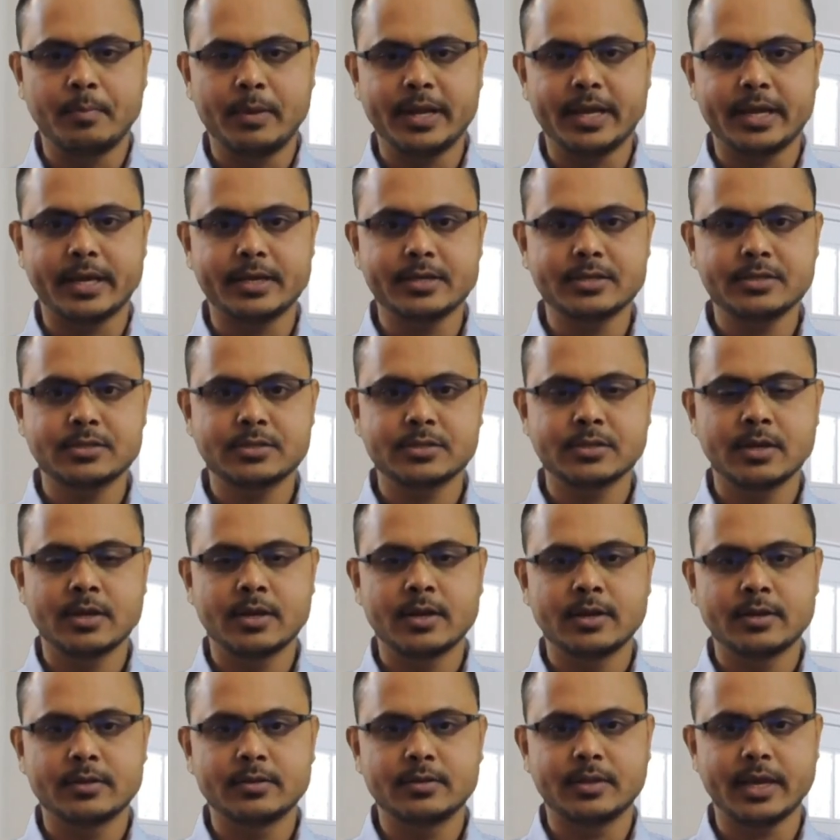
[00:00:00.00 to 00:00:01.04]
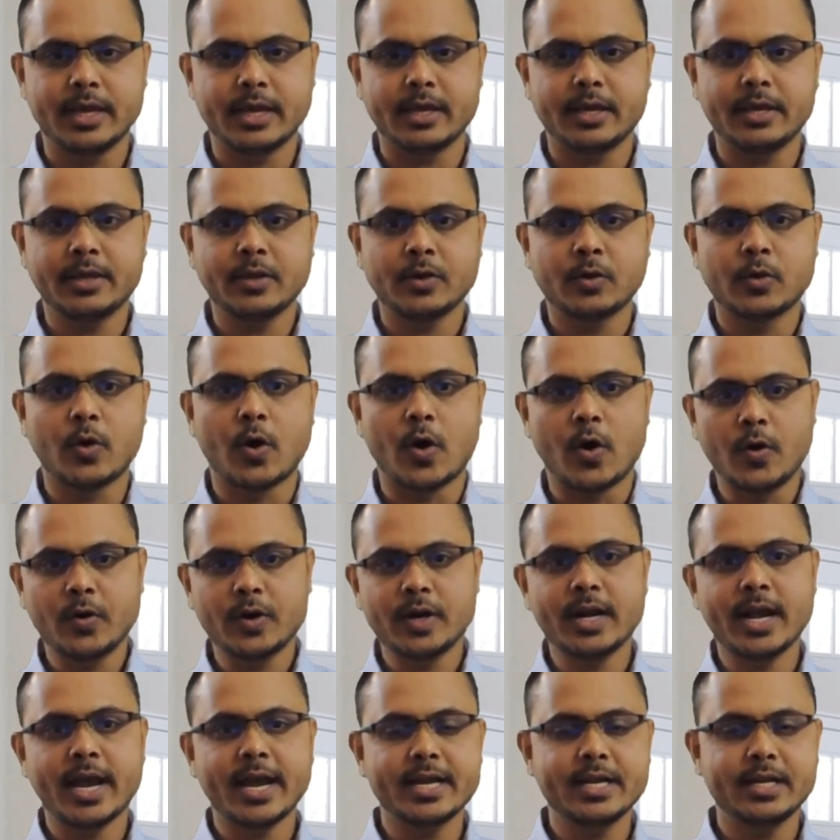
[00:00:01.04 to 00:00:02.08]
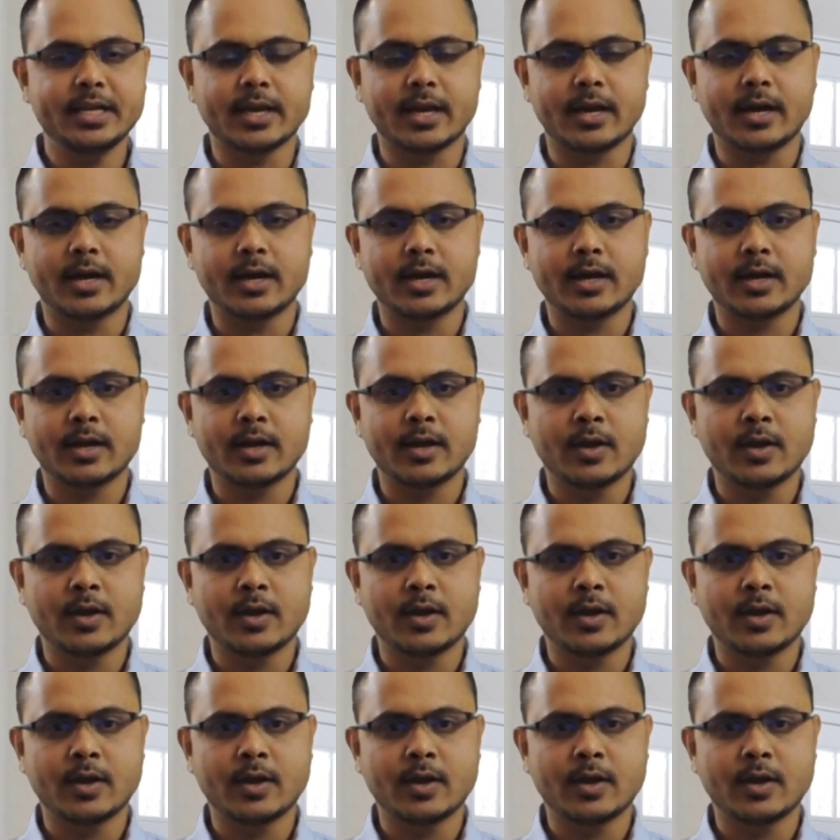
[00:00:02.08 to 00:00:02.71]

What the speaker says: place, thing, or an idea.